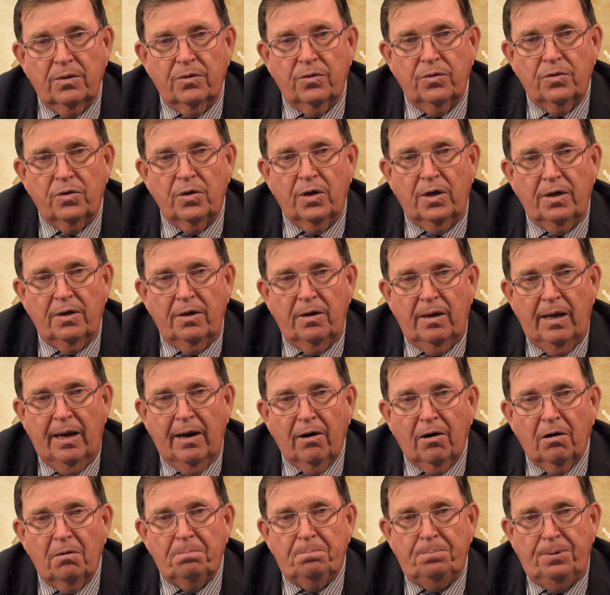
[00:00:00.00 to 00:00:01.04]
the
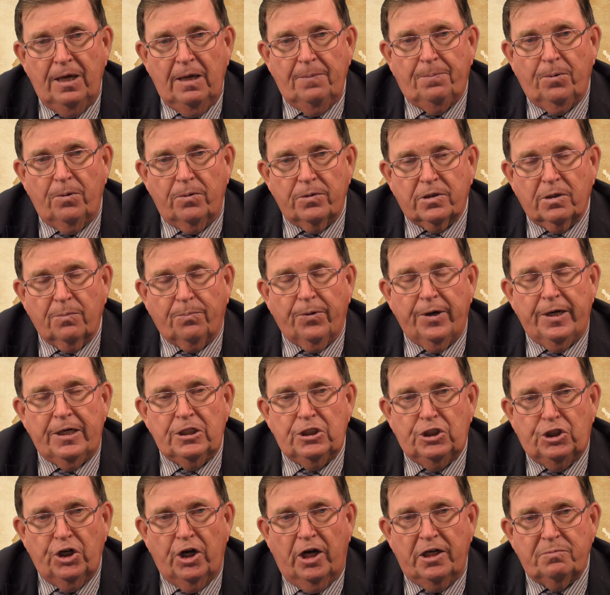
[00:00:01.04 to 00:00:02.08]
Arab people to bring
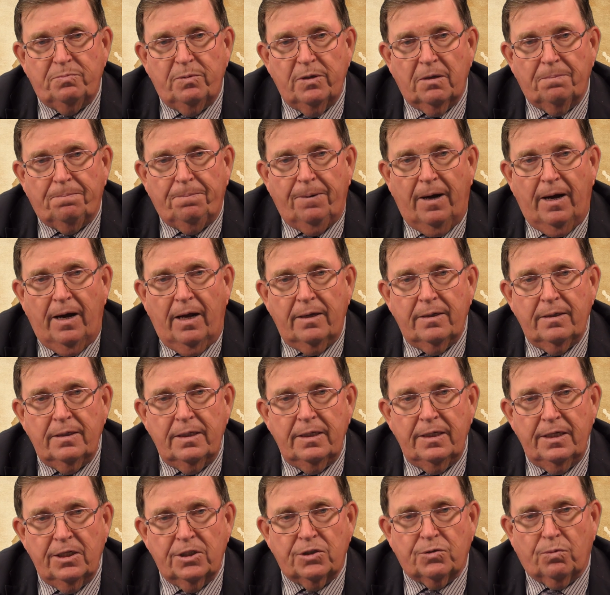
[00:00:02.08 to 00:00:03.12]
judgment upon
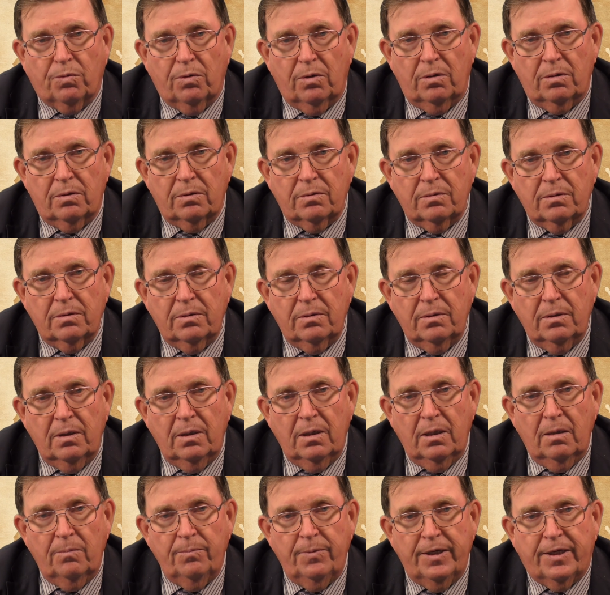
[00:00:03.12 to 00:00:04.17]
Israel
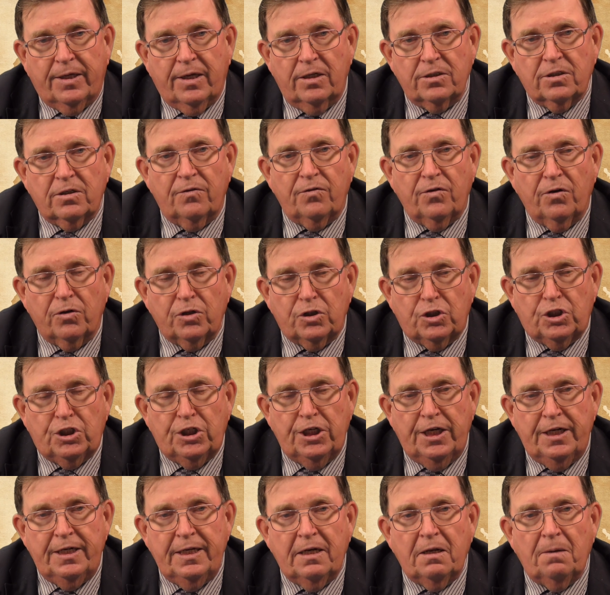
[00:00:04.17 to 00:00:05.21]
because of their
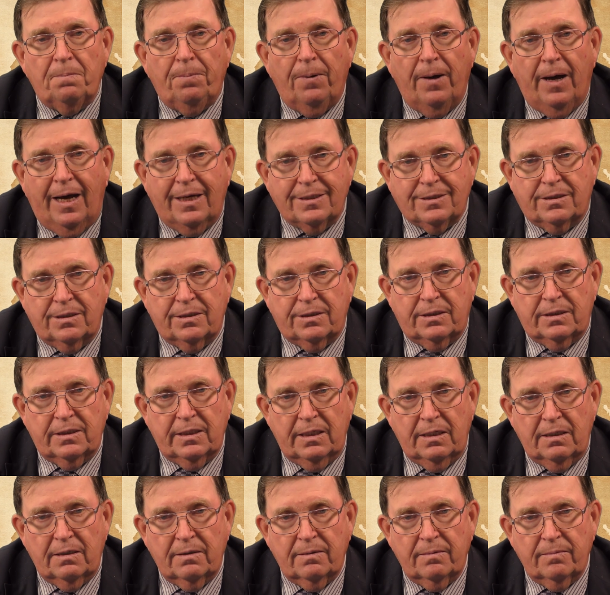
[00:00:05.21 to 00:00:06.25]
sin and apostasy.